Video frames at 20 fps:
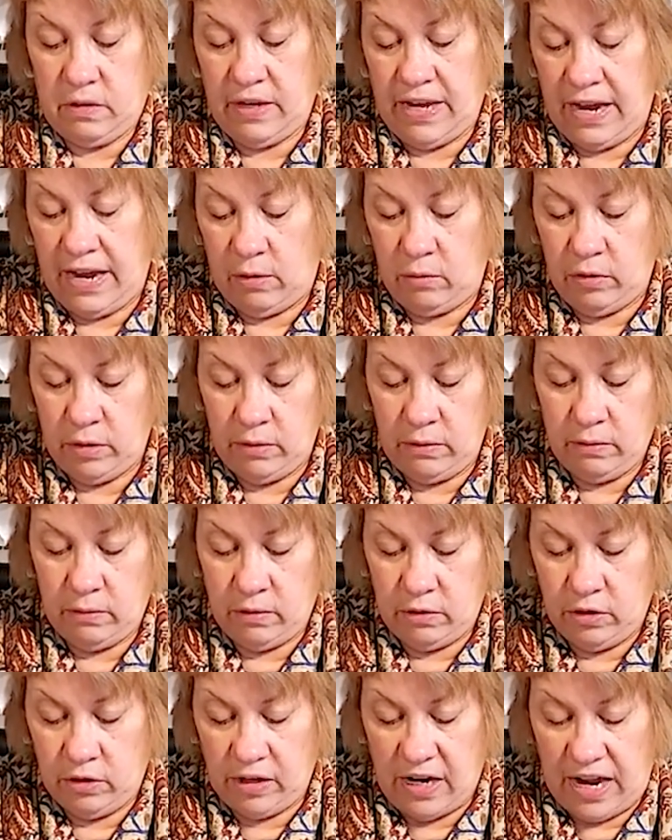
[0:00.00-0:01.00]
that one,
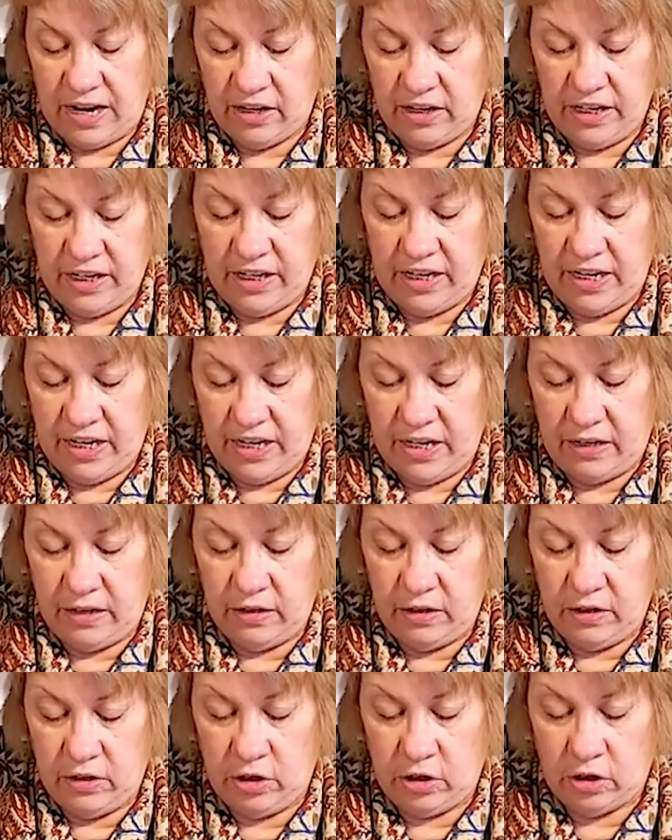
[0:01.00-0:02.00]
you're not going to
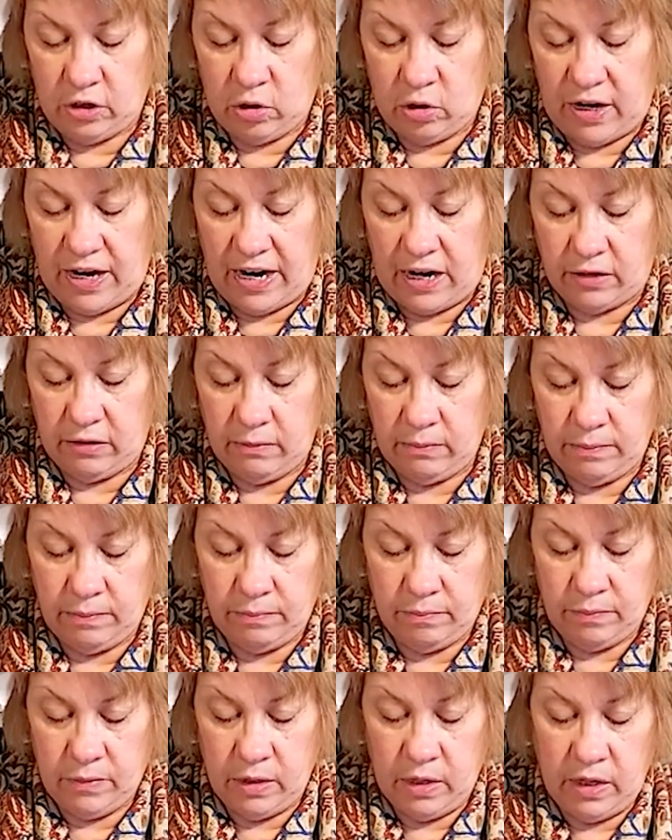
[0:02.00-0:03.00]
get your crown.
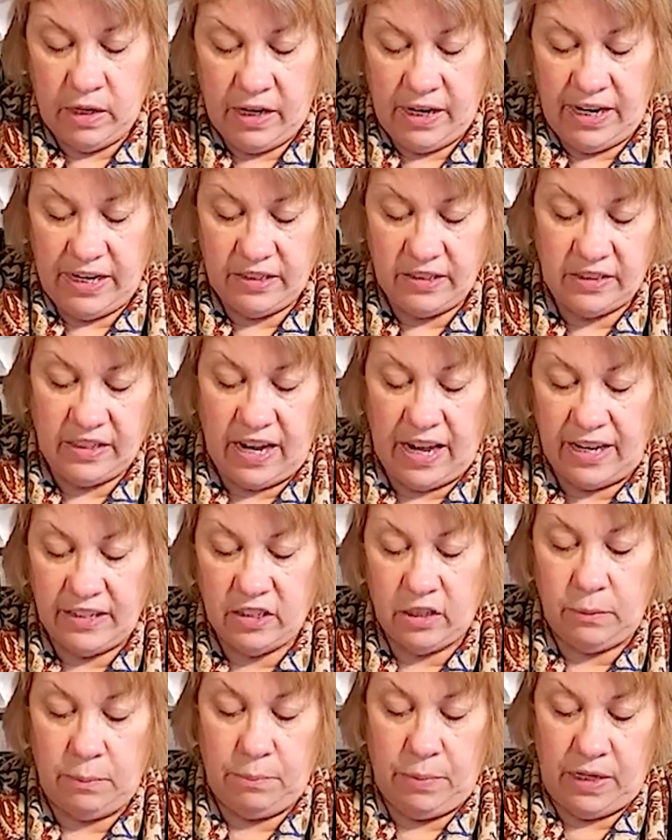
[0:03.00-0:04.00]
It's got
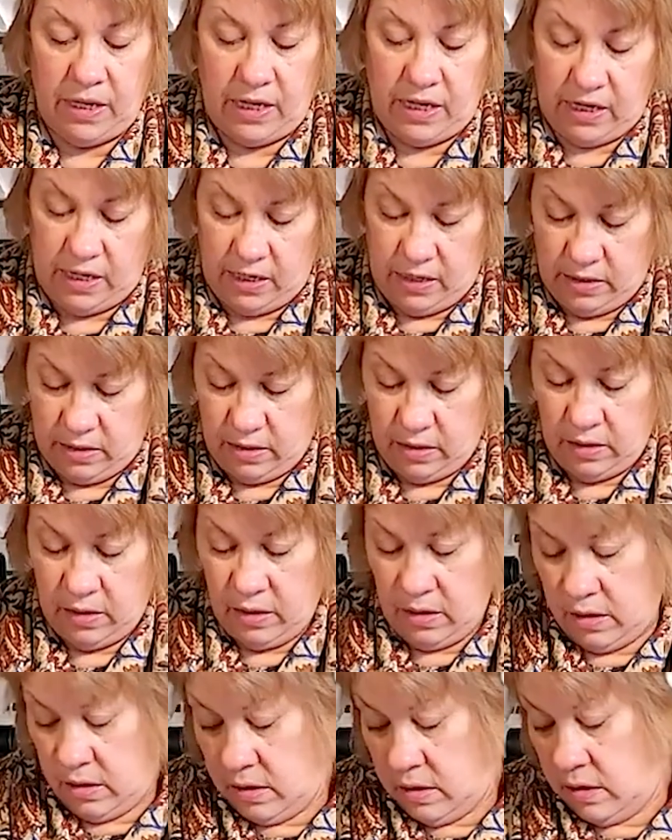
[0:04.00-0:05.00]
to be
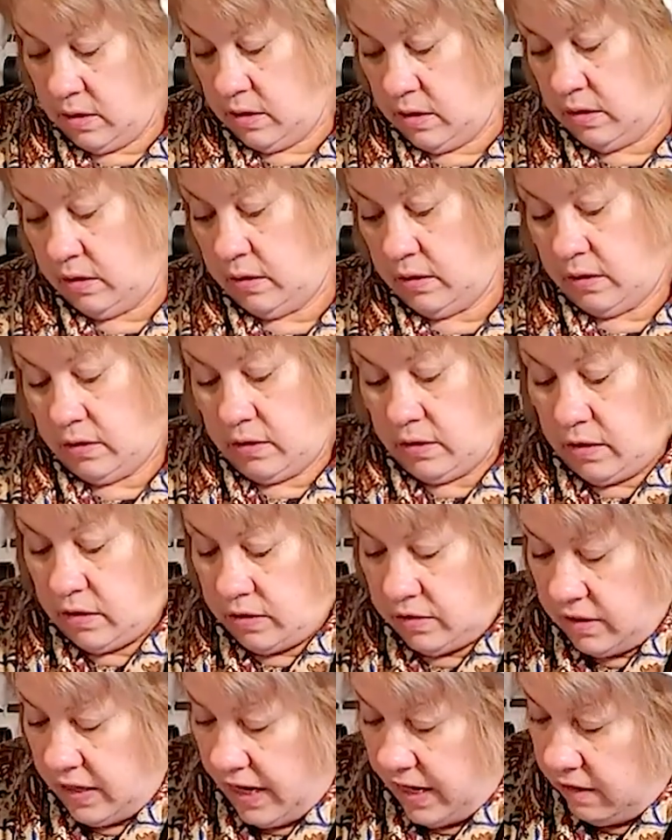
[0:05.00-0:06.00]

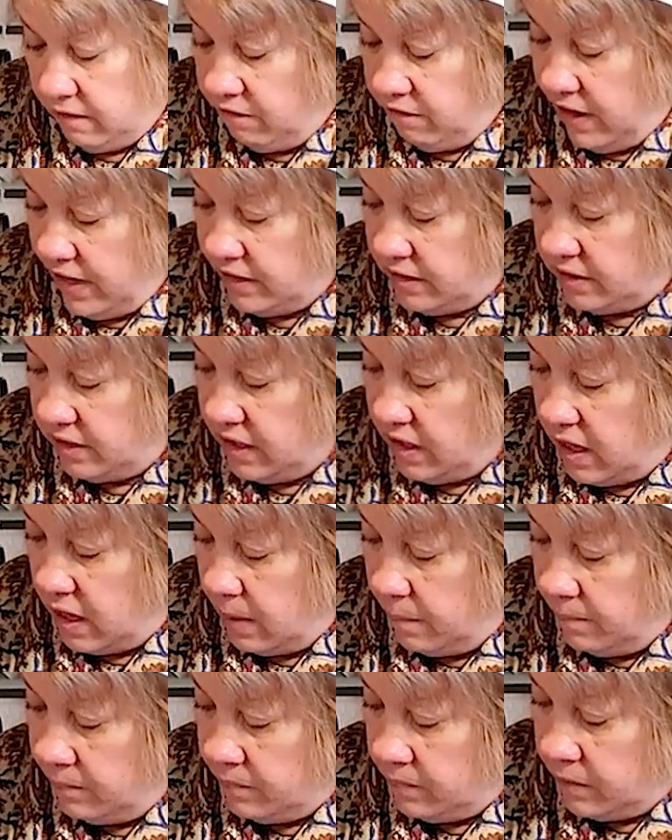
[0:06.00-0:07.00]
staying facing
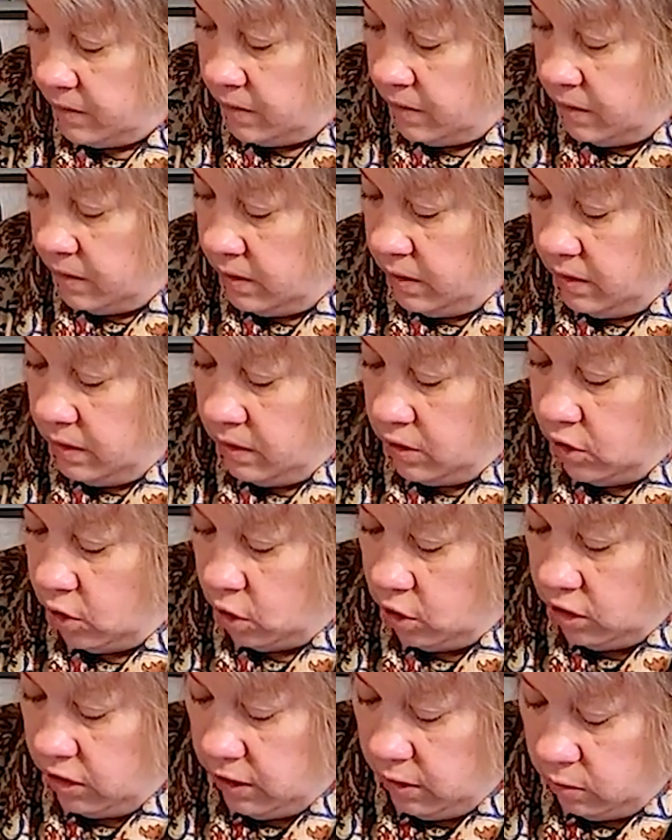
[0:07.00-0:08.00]
up,
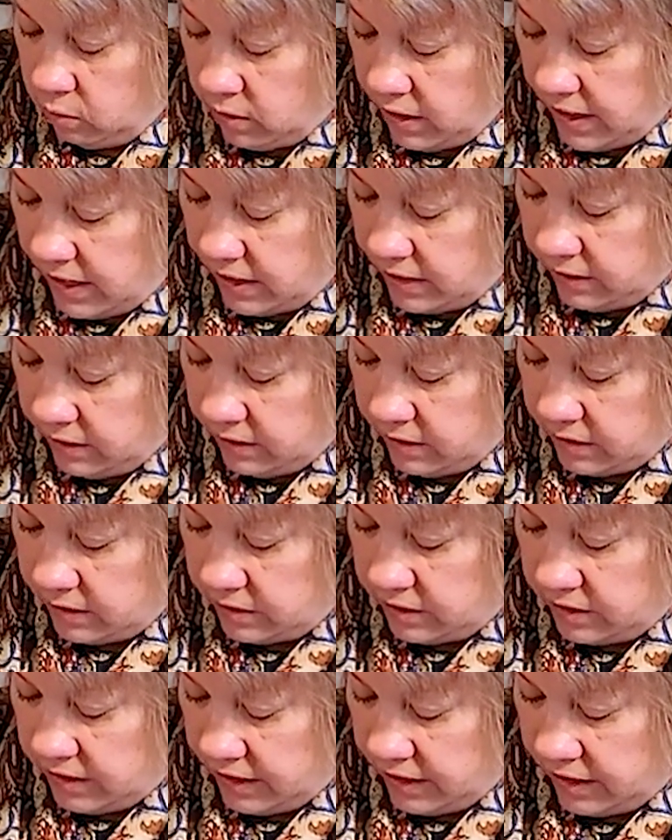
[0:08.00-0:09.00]
curl it around,
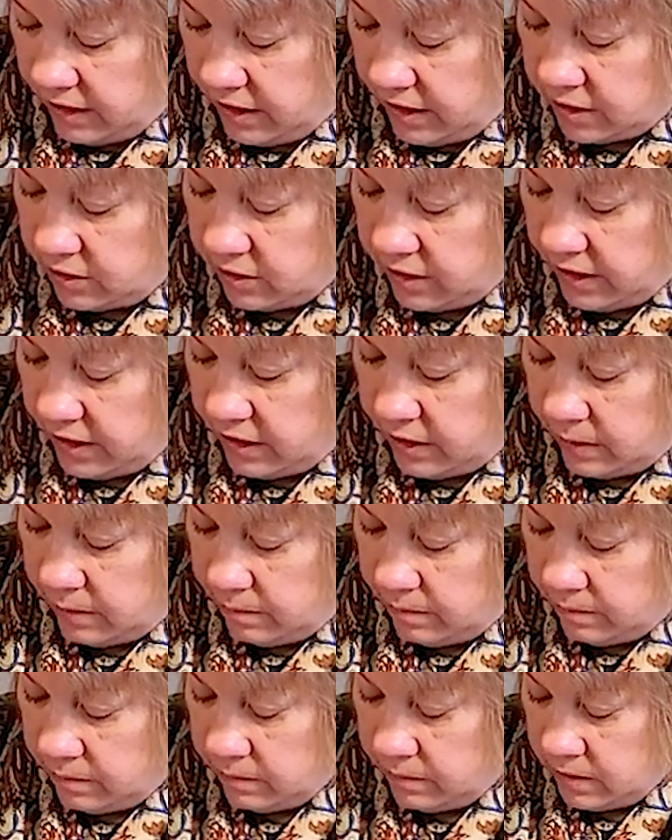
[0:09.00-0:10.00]
stick it under
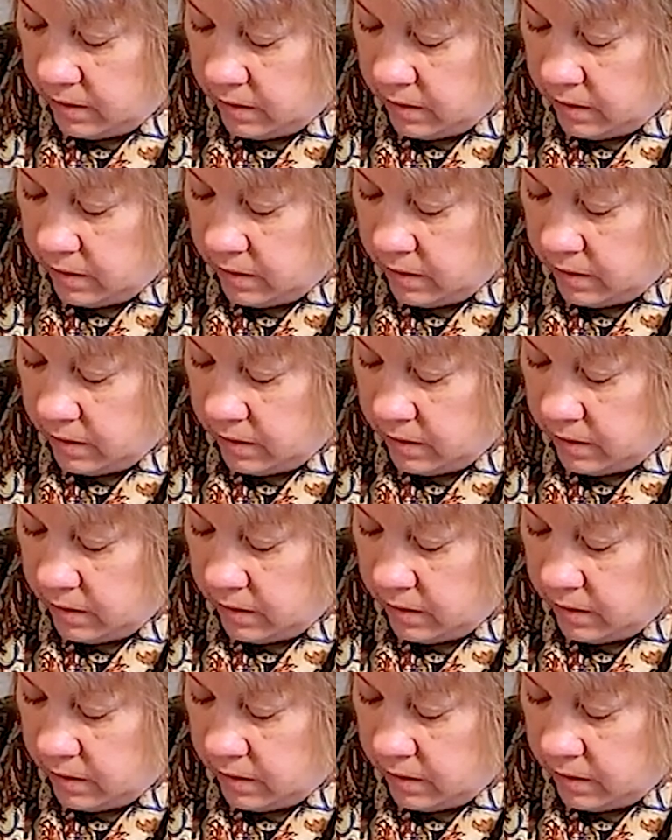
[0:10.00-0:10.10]
him,